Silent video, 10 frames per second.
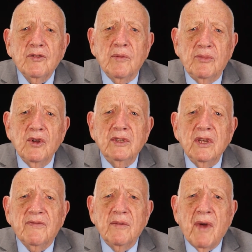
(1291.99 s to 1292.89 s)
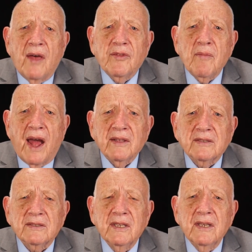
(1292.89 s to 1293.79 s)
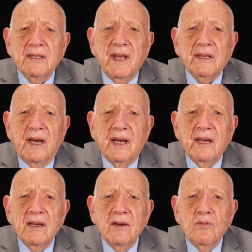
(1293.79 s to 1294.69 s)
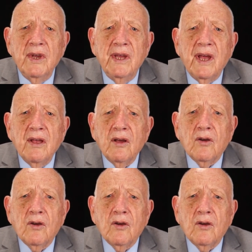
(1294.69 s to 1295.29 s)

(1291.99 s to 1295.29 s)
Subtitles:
the beauty of the mathematics, that we